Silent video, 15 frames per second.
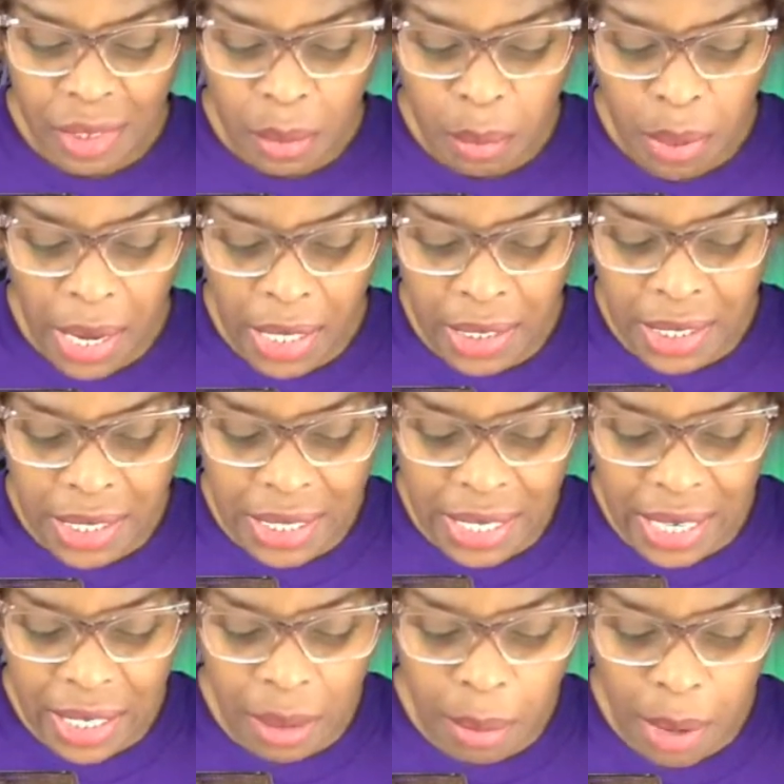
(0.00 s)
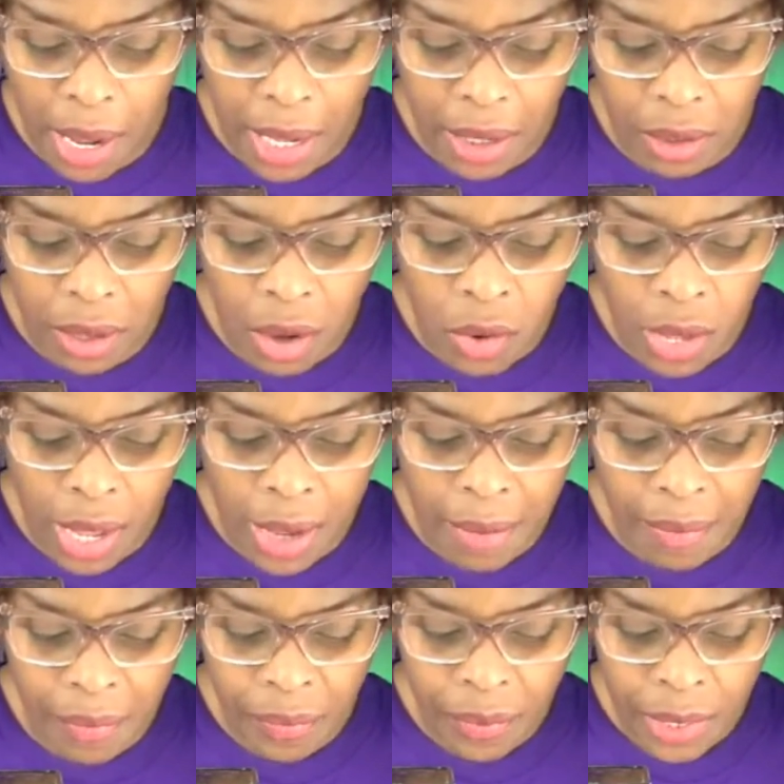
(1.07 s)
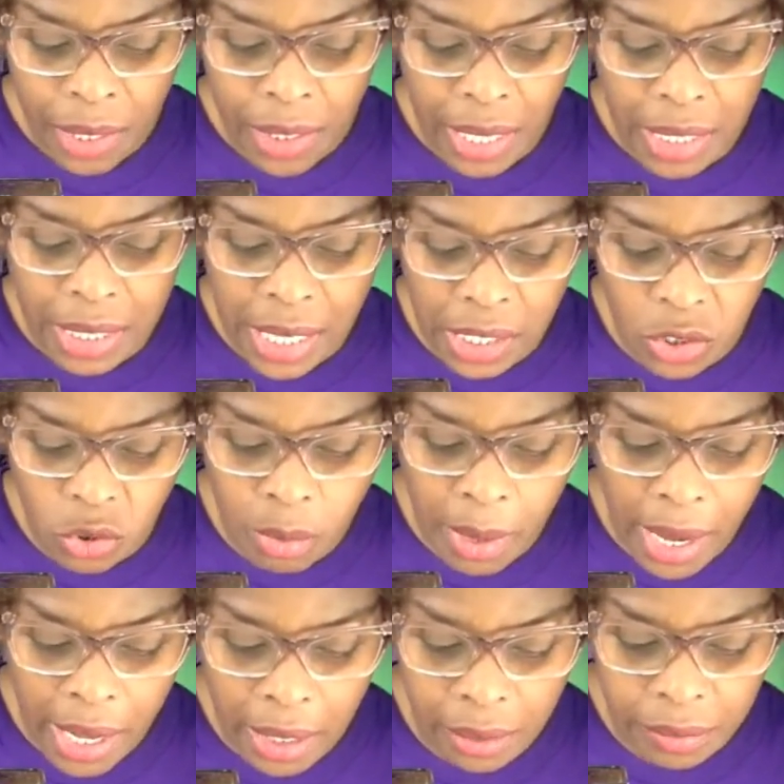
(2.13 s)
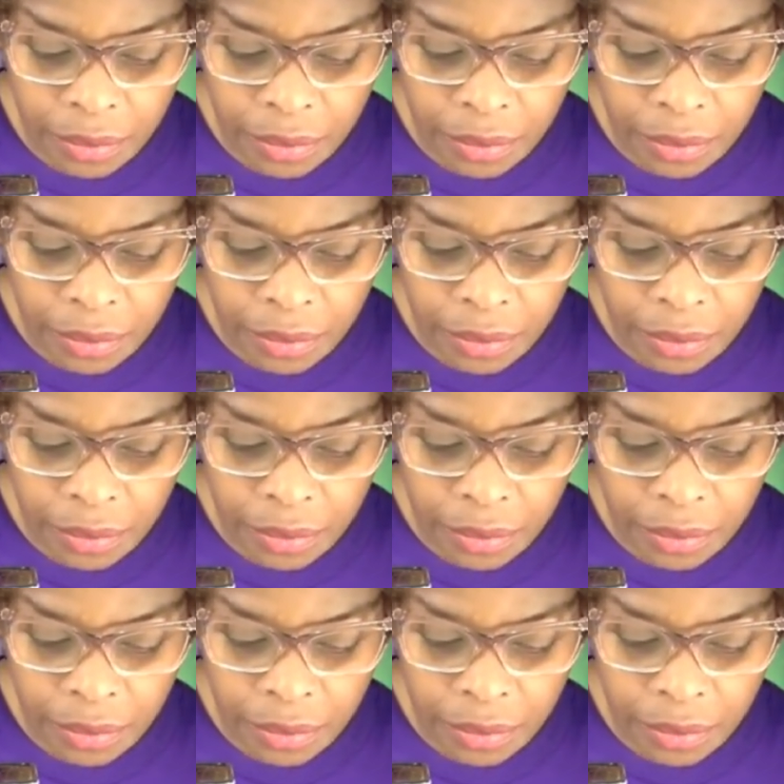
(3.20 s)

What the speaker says: paint to stay in a pile. Okay. That's not too bad.